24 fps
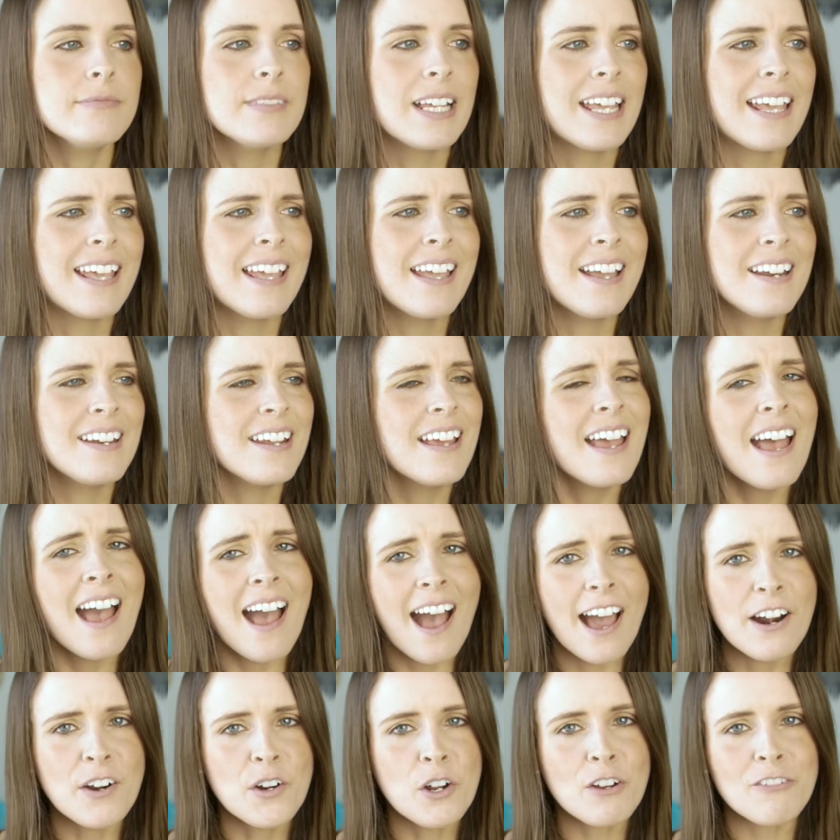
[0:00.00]
And
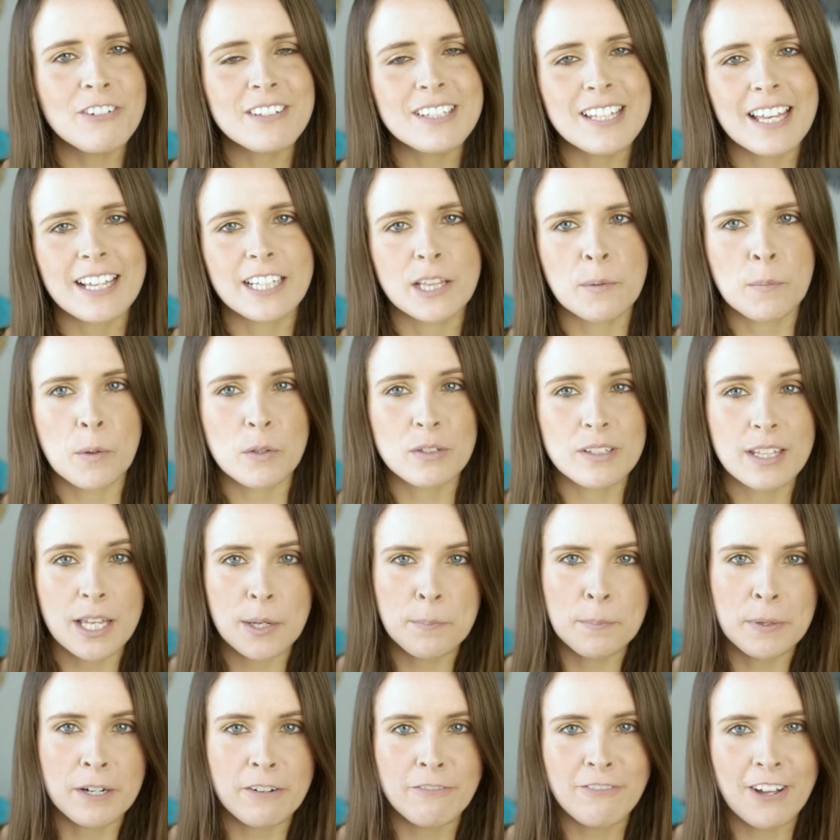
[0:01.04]
I don't know if it's like the most
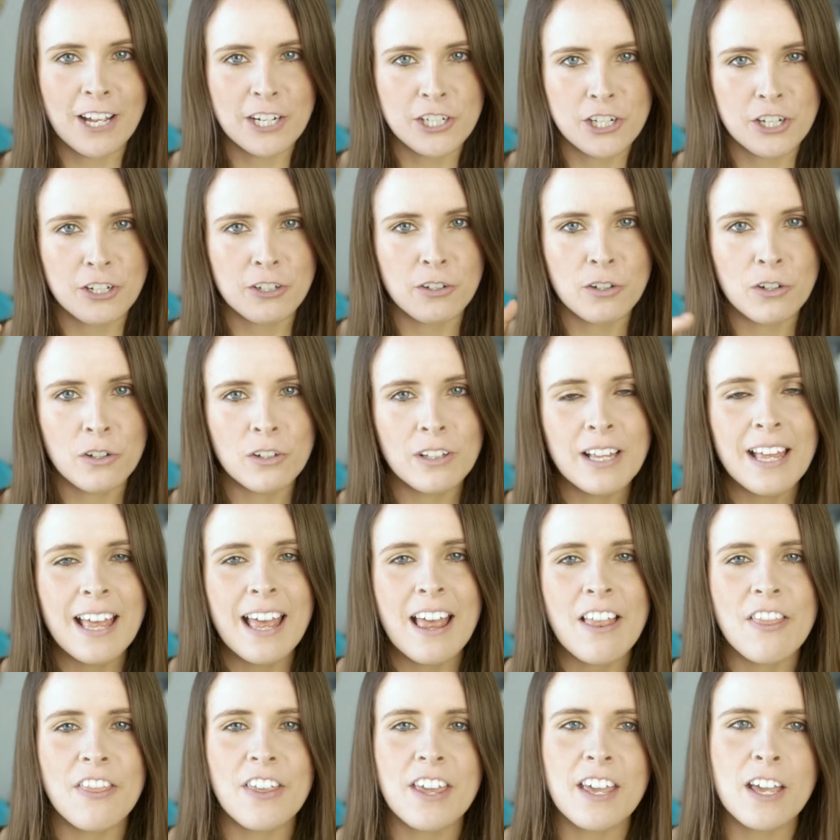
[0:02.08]
like professional
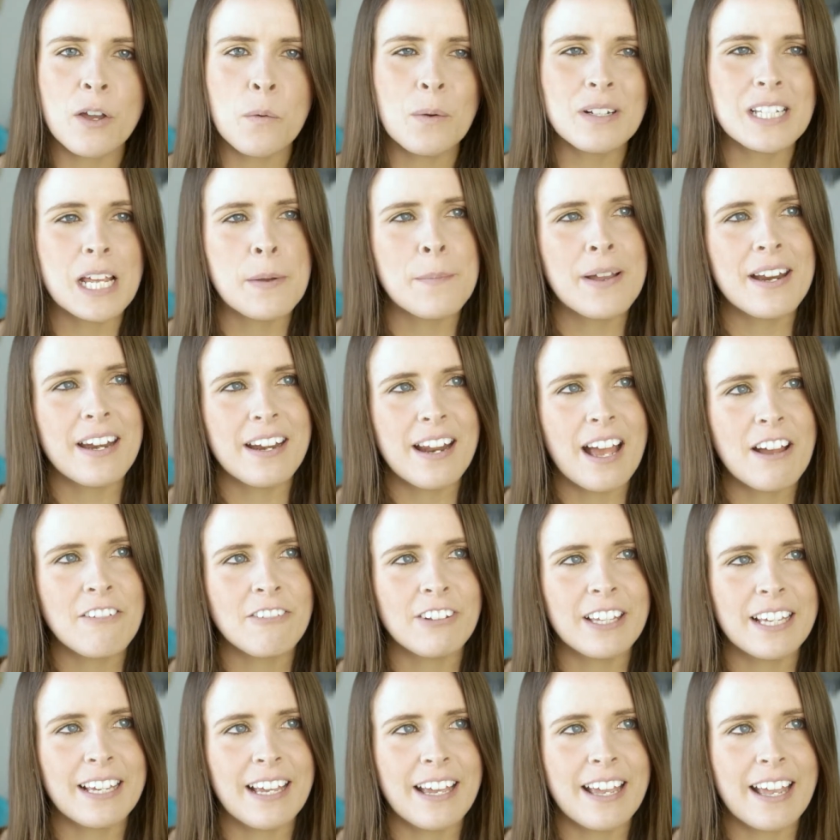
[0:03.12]
thing. One time I did have
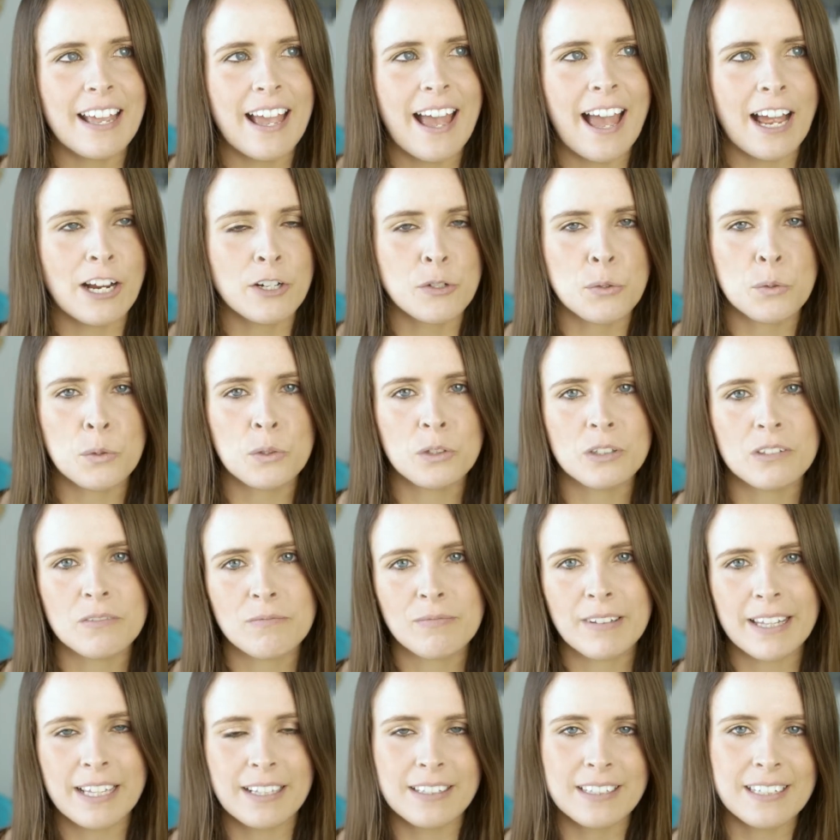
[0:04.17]
like an actual
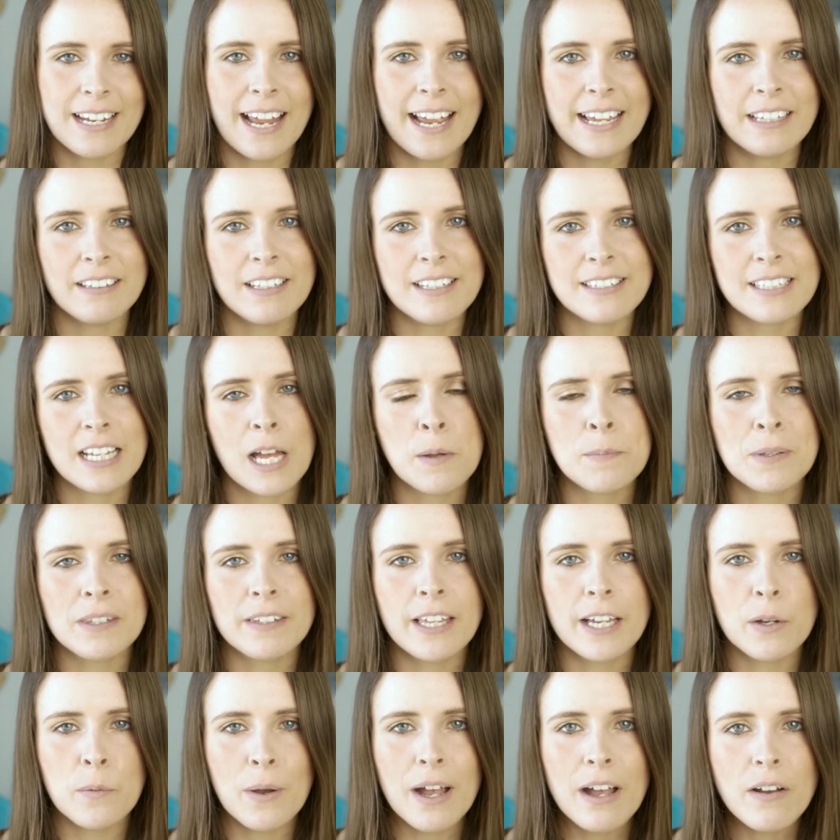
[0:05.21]
like stylist tell me
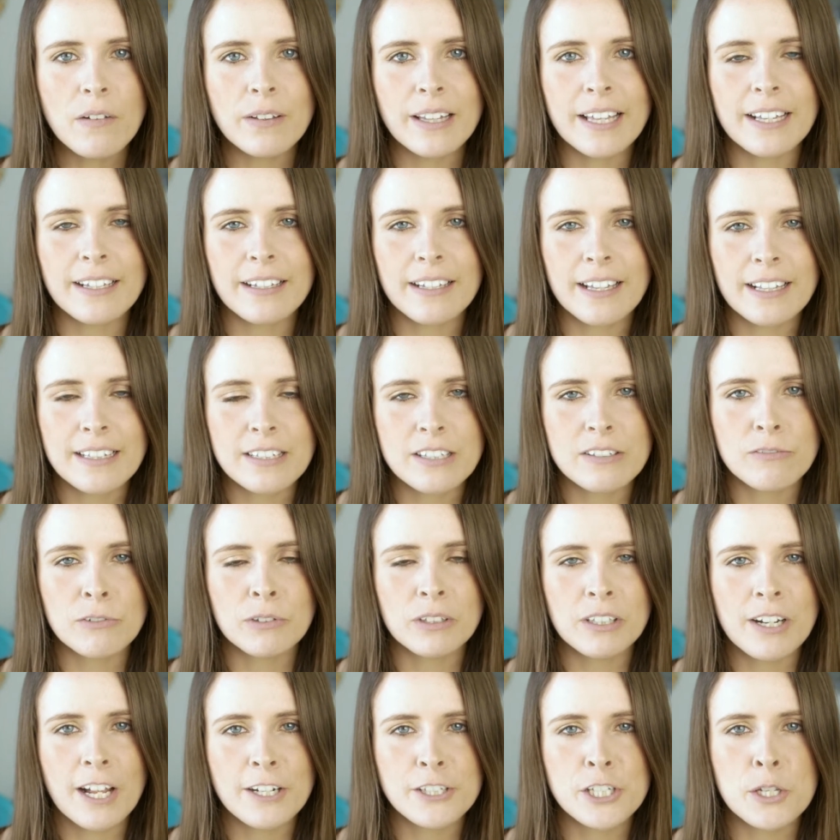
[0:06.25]
like, wow, like it's
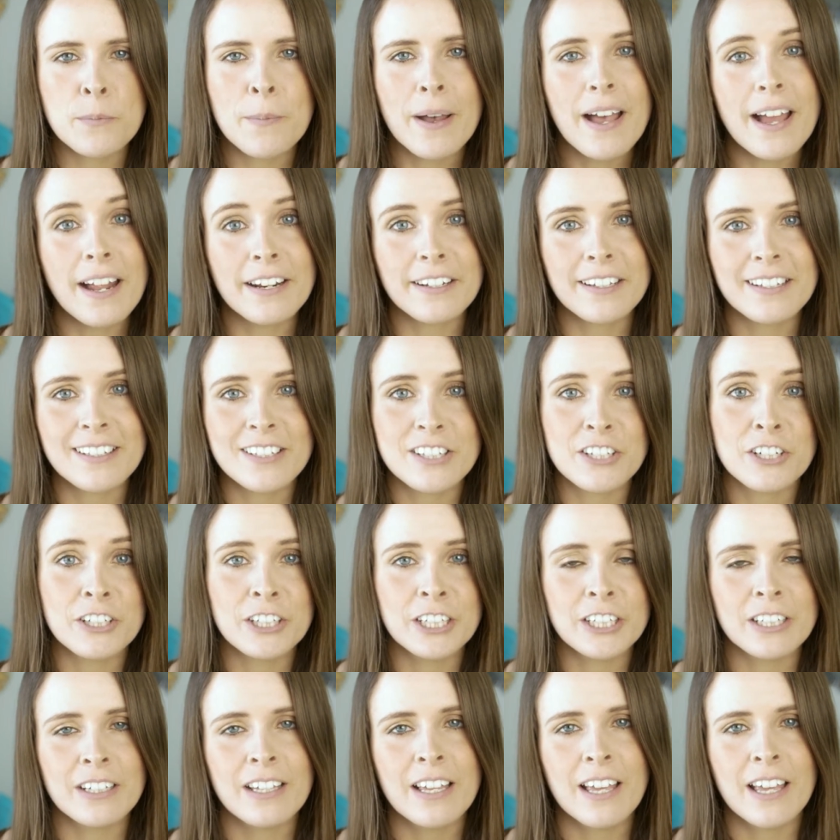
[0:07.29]
really not too bad
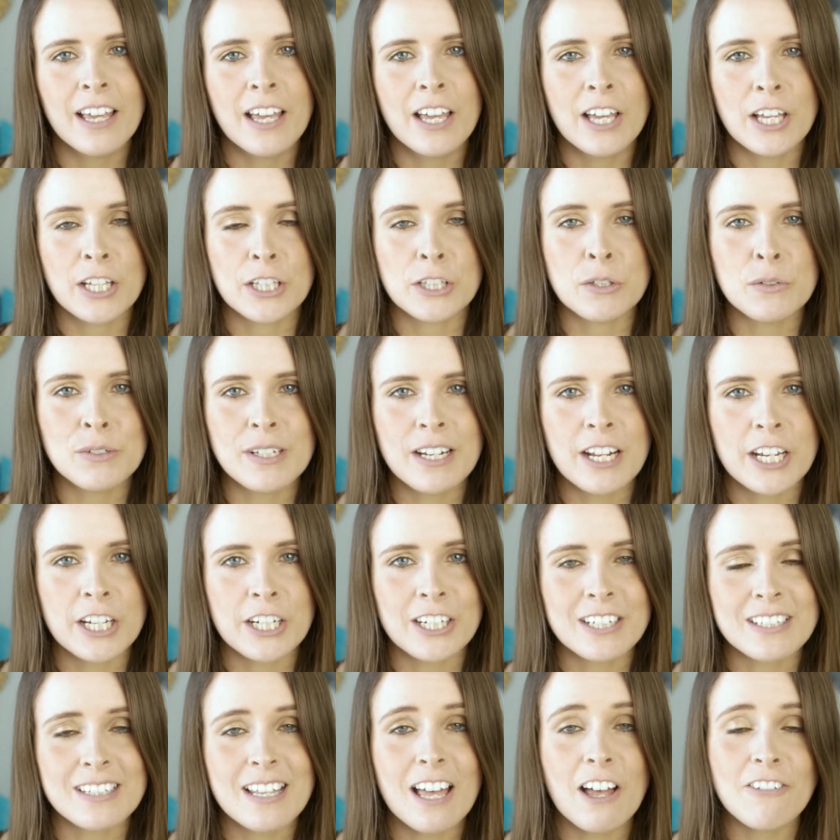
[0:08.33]
considering you did it
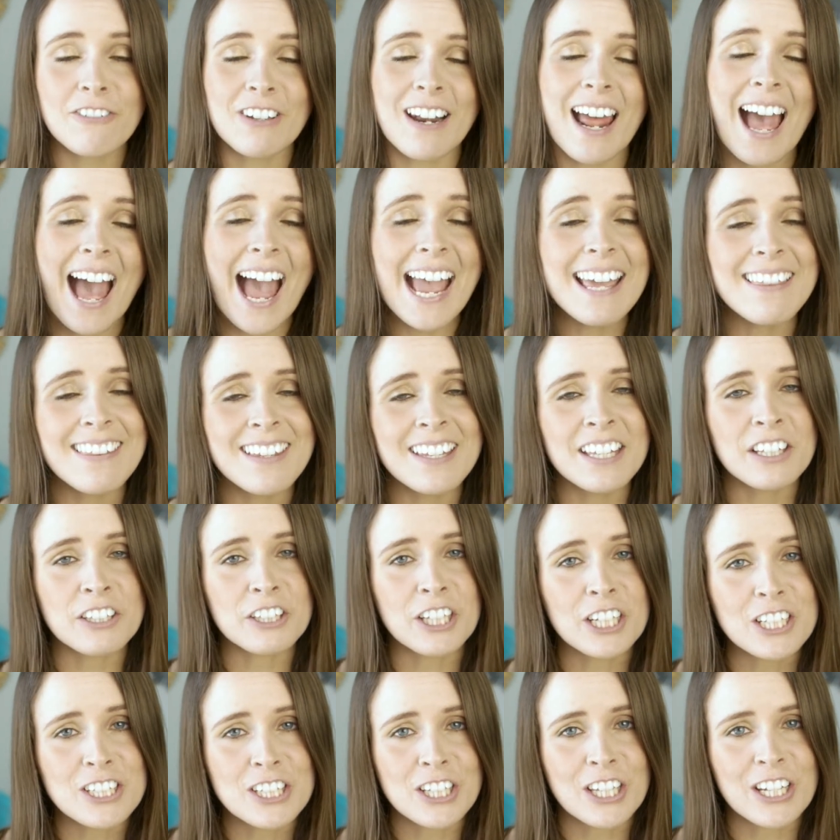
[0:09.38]
yourself, and I think it
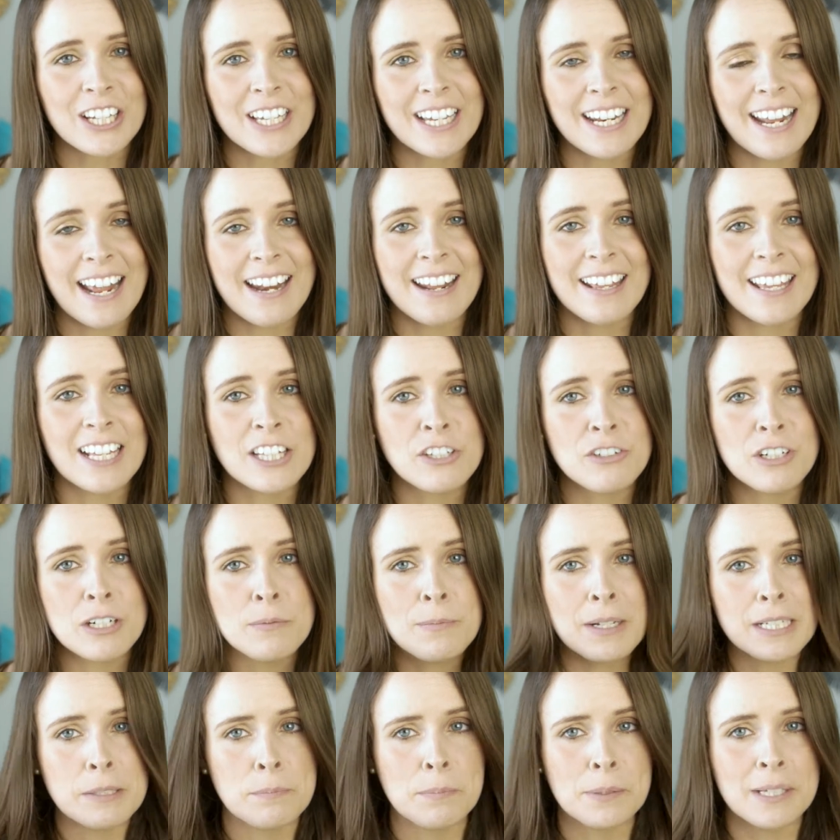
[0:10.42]
looks good and it gets rid of
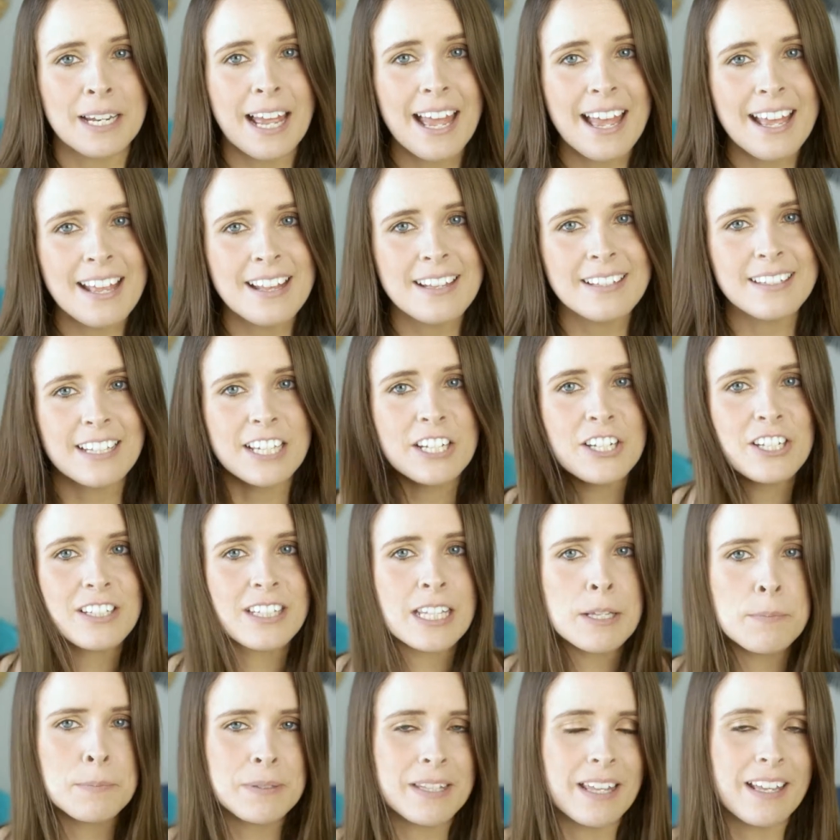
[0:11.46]
my split ends and
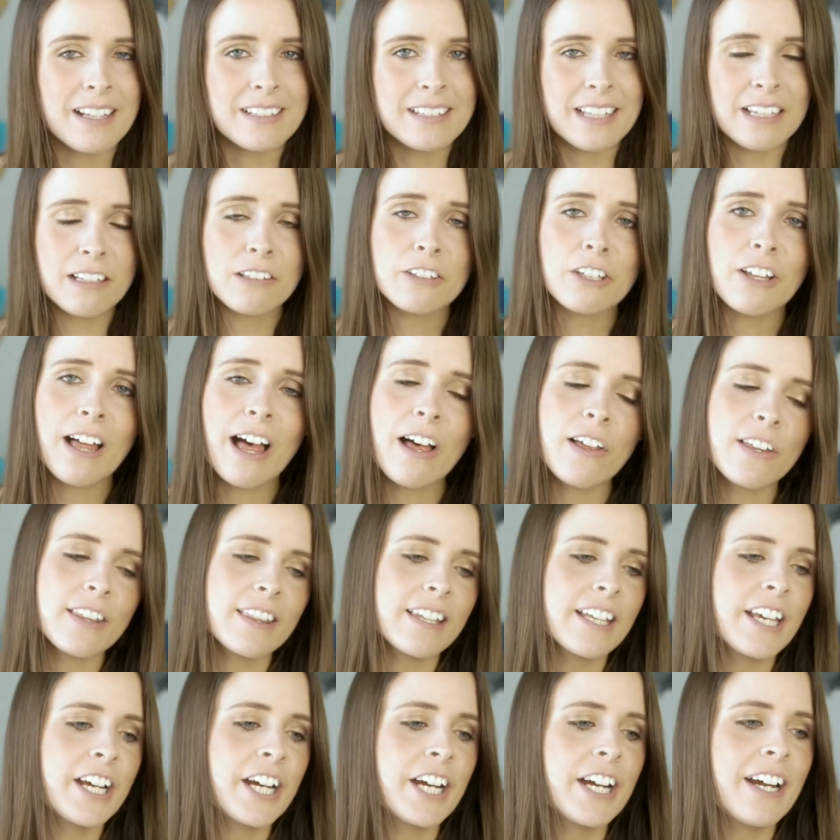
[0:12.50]
just keeps things like a little
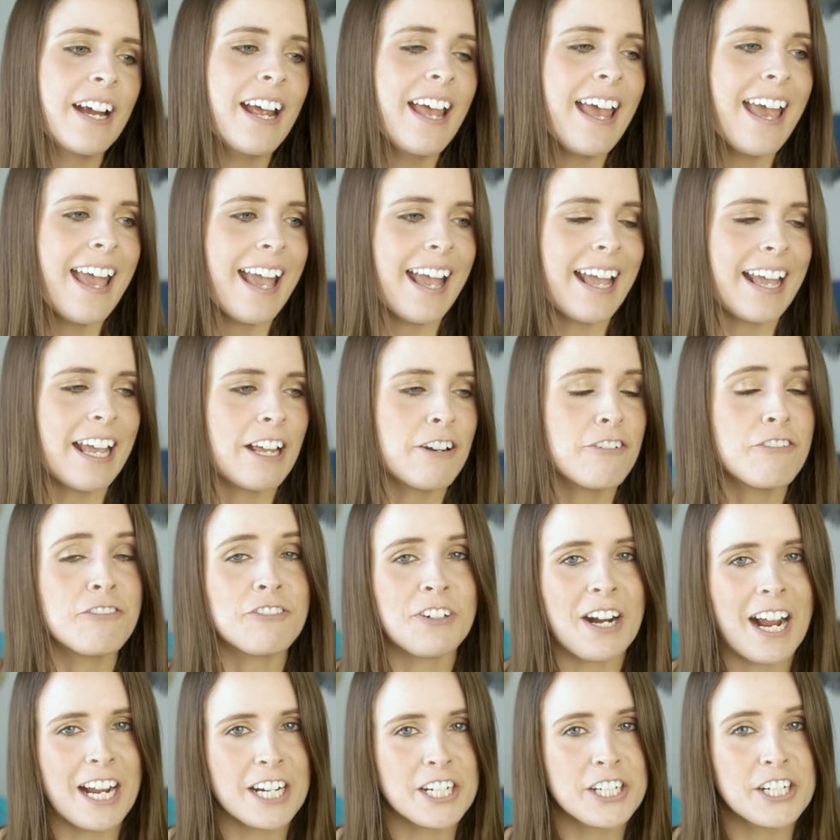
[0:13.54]
healthier and
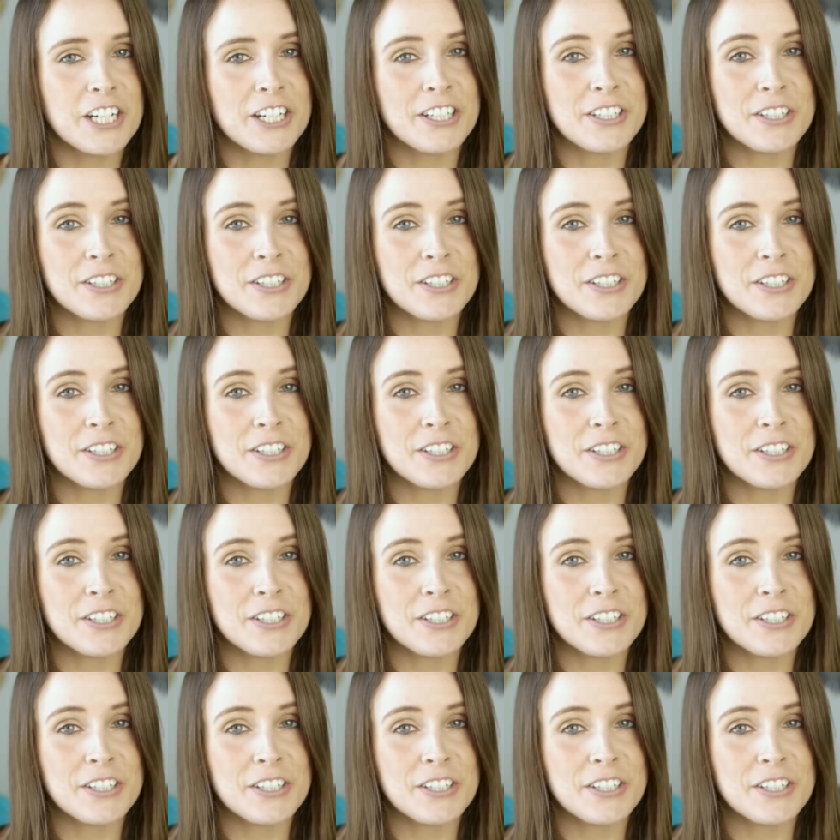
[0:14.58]
fresh.